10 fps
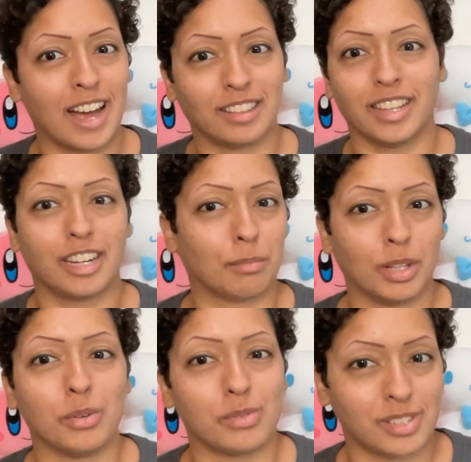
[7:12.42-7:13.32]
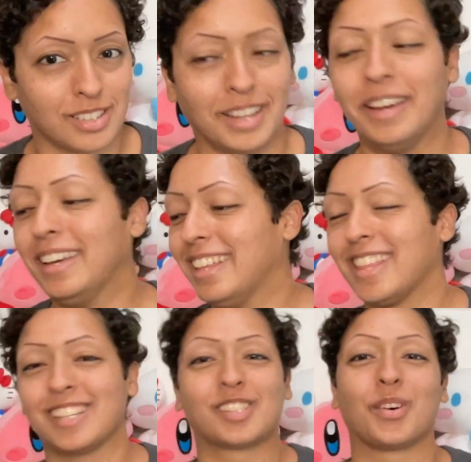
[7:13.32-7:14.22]
let him loose.
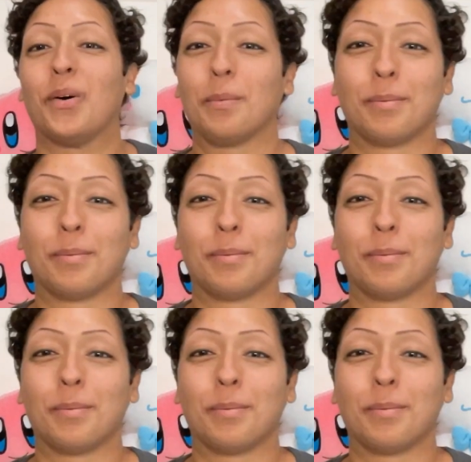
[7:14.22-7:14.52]
That's the whole